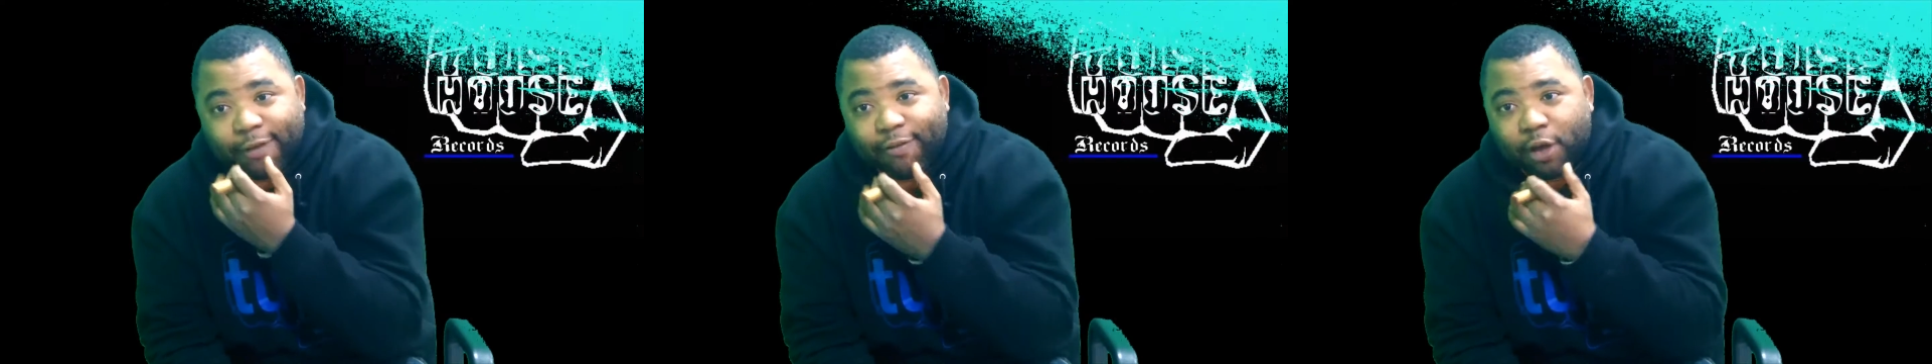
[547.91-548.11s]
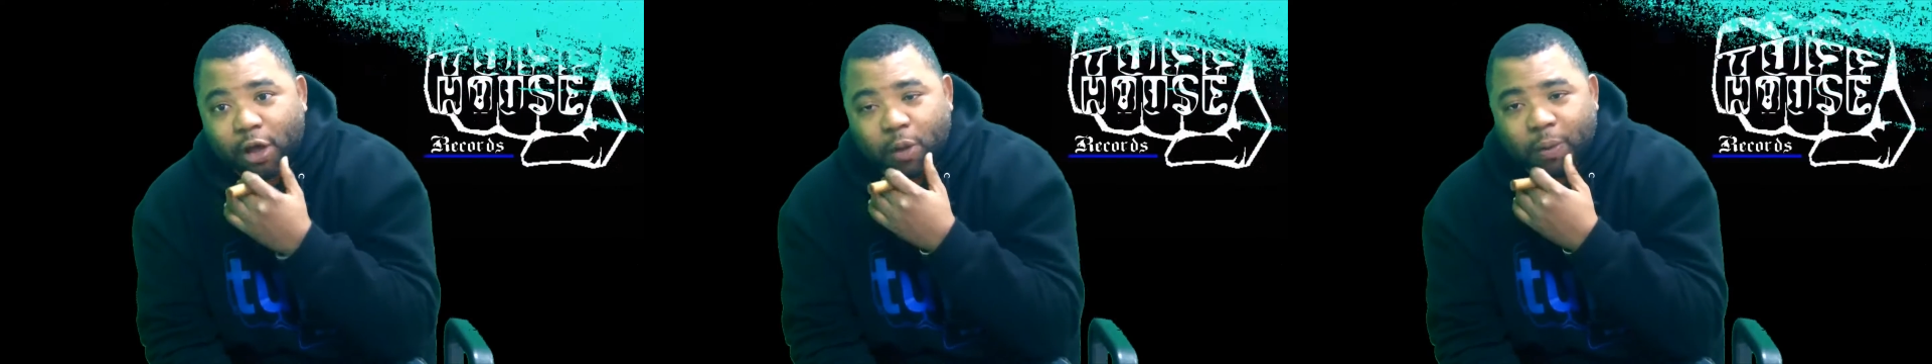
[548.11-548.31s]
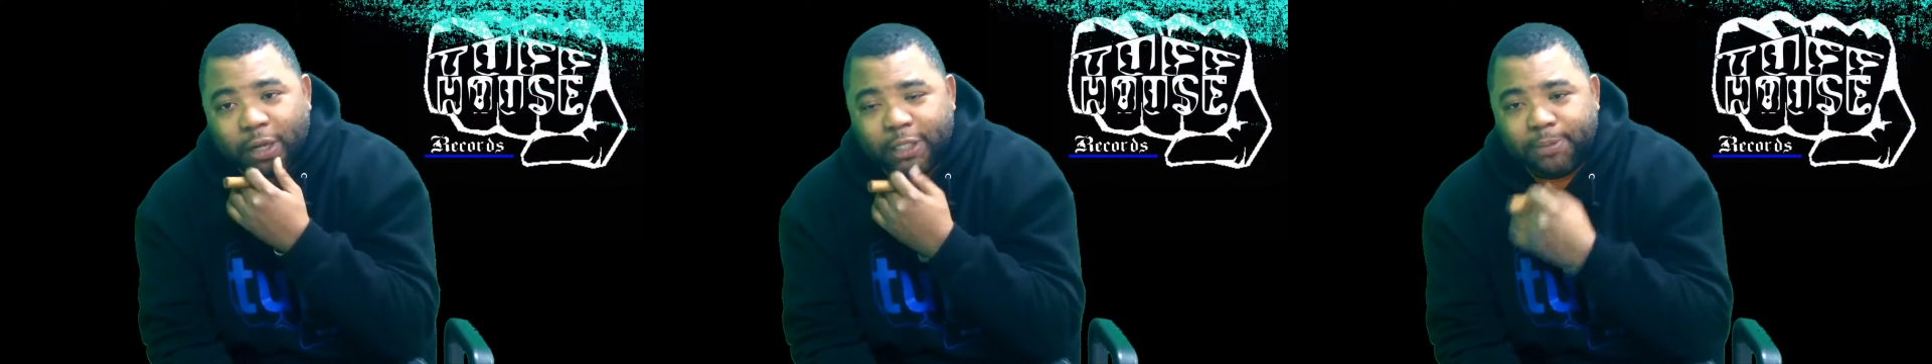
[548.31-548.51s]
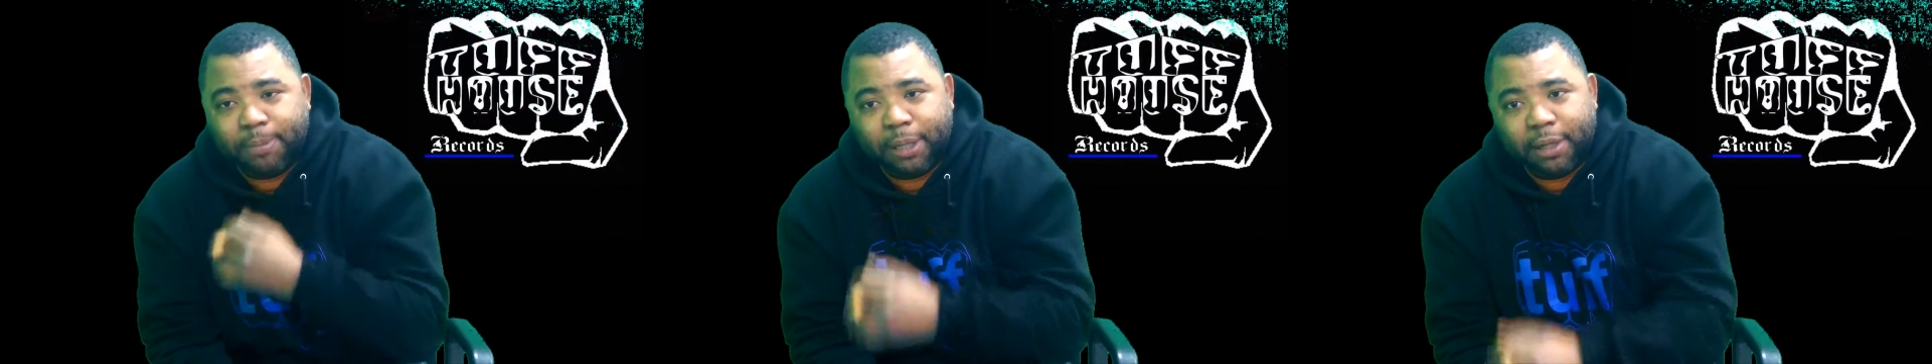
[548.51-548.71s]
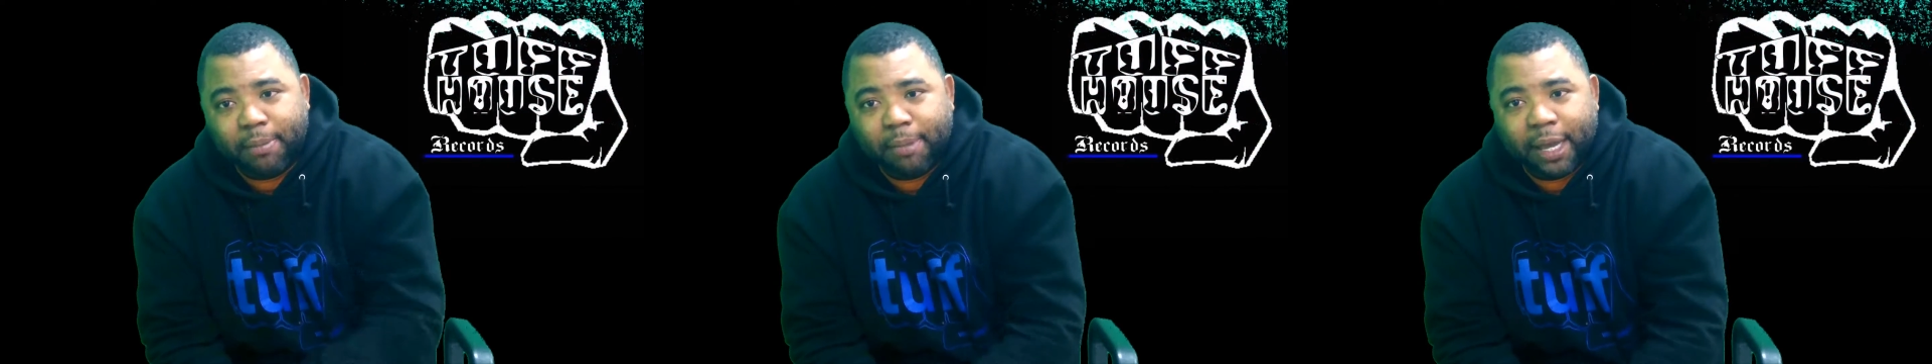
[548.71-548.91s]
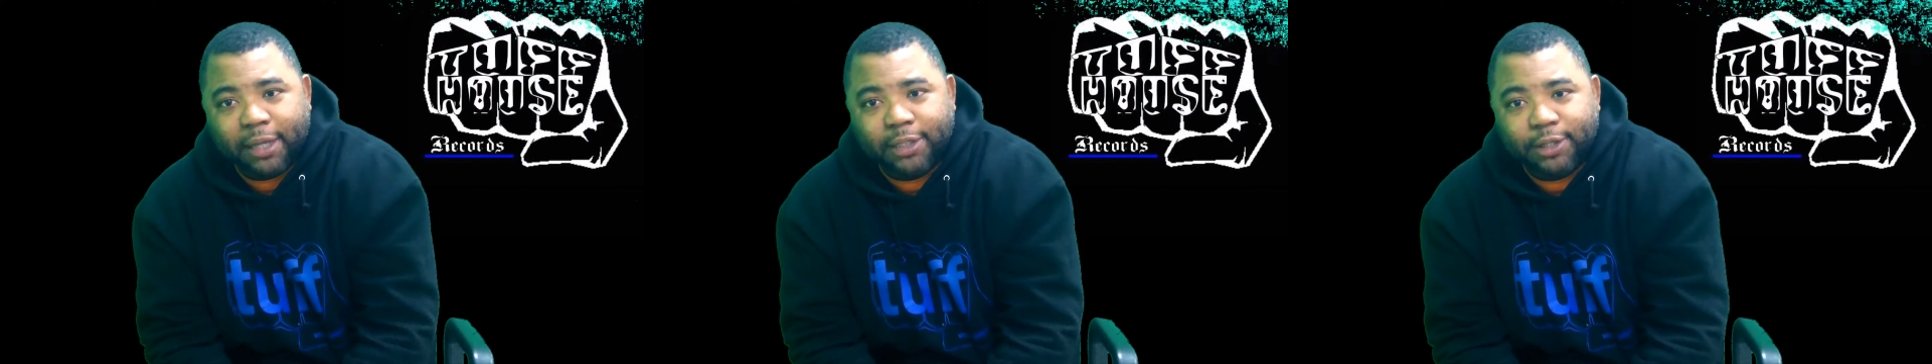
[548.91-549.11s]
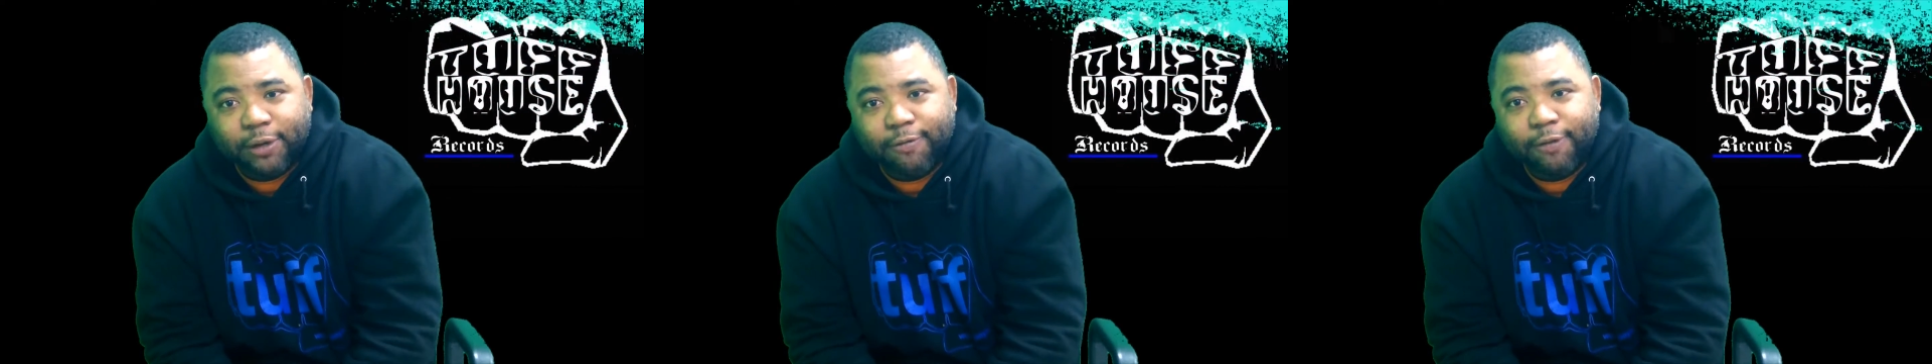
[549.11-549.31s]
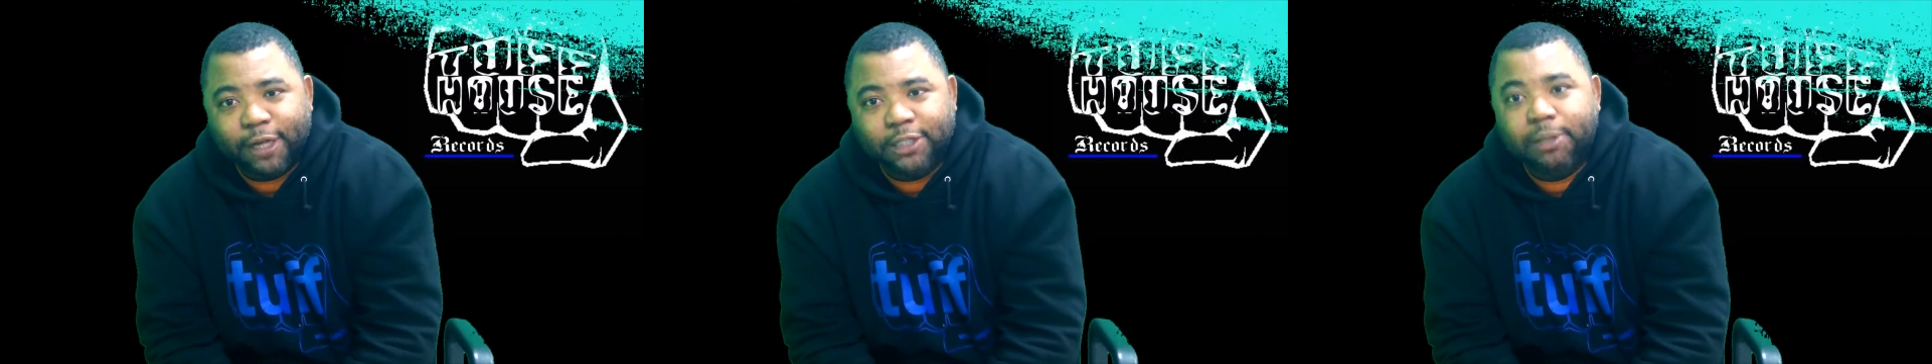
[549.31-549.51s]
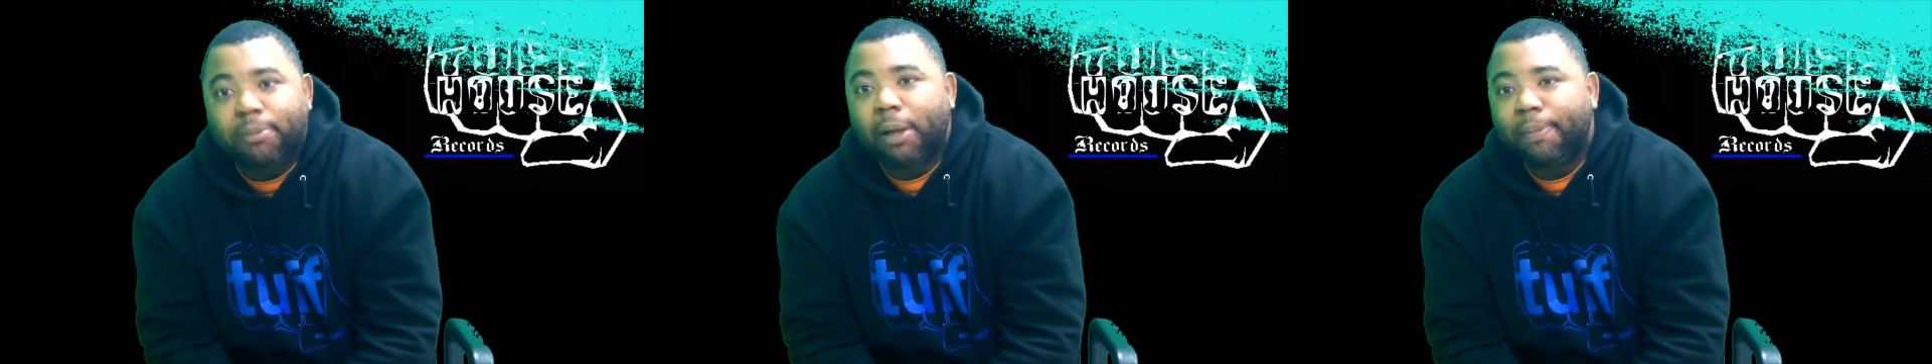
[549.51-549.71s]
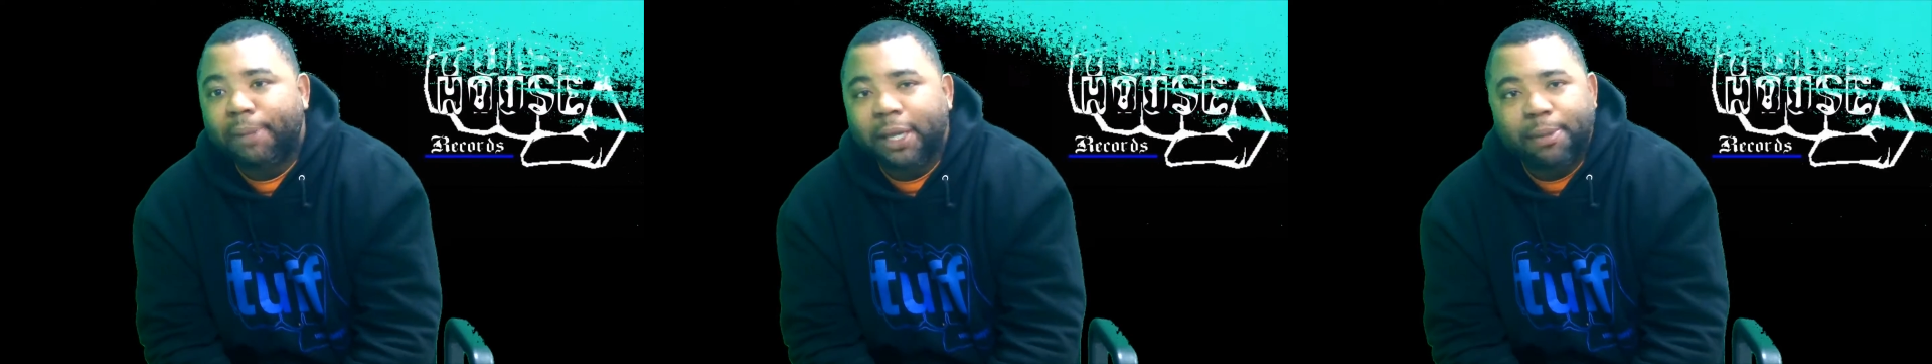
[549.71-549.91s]
I've always been the man to invest in
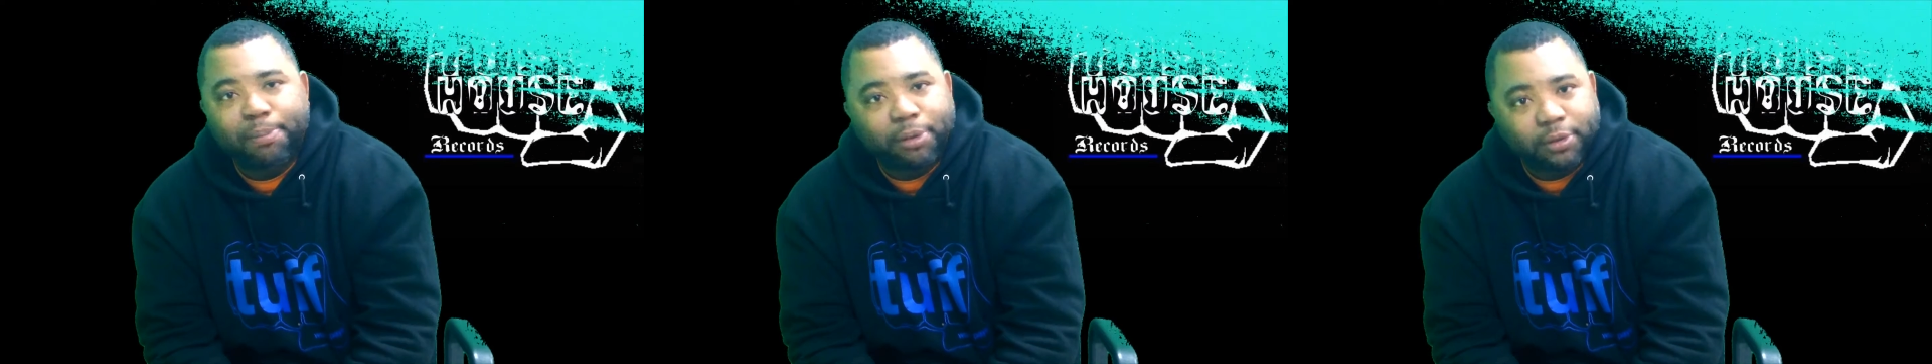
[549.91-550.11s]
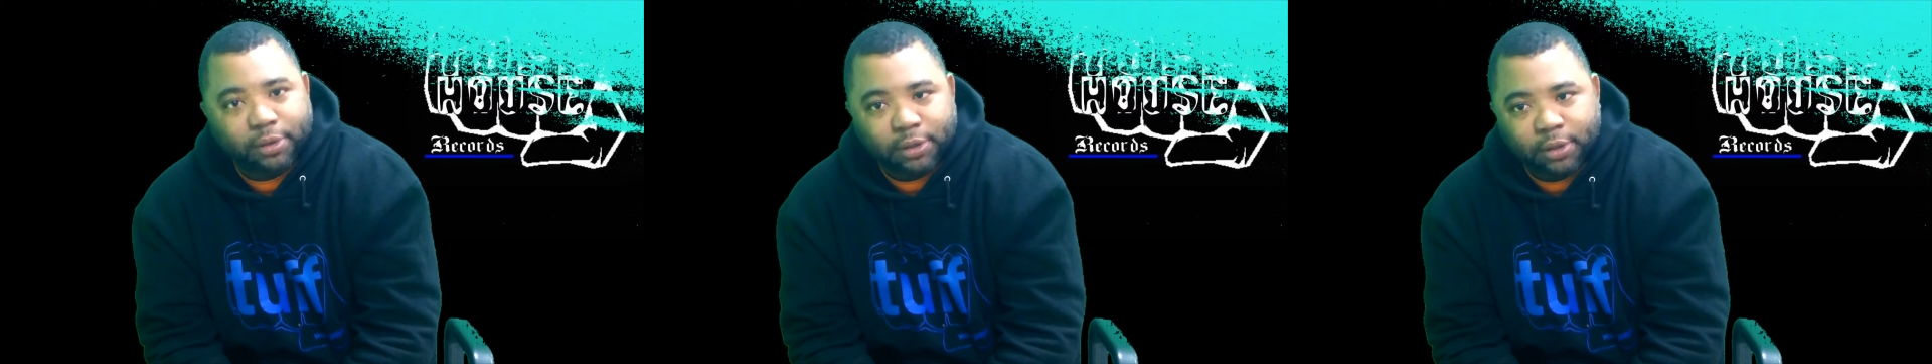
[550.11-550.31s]
my people,